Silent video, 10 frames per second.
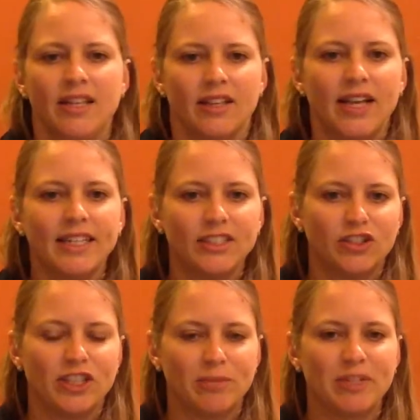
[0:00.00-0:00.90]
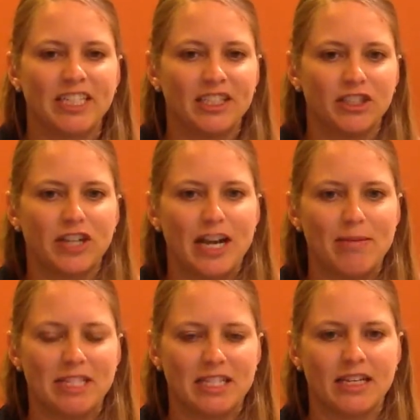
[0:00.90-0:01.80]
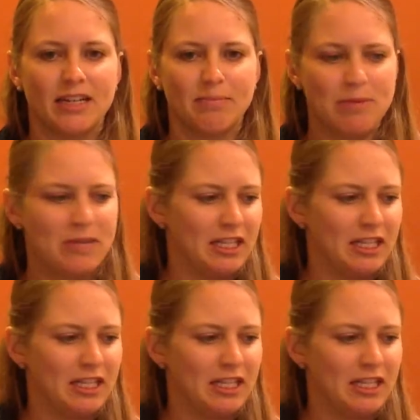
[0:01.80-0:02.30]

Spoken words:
The last stretch I'm going to describe, it might be